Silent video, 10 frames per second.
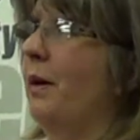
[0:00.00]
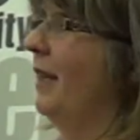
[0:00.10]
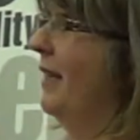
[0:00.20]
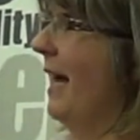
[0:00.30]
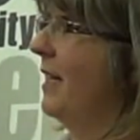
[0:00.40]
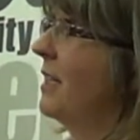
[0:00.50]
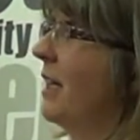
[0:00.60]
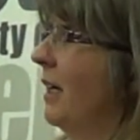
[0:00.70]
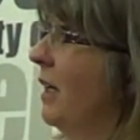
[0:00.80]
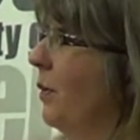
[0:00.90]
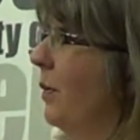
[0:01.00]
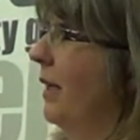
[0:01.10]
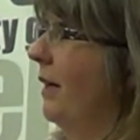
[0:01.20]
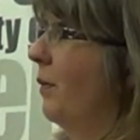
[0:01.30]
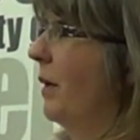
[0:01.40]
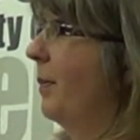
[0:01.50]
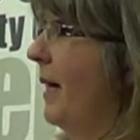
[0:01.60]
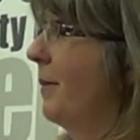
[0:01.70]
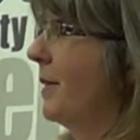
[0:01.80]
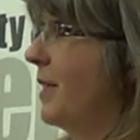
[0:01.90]
at the end we'll be
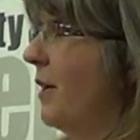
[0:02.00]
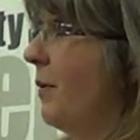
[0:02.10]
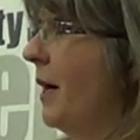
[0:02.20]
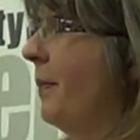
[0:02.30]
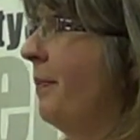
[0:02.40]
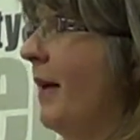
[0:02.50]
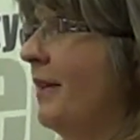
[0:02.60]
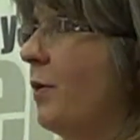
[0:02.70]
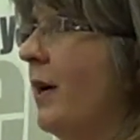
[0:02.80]
able to ask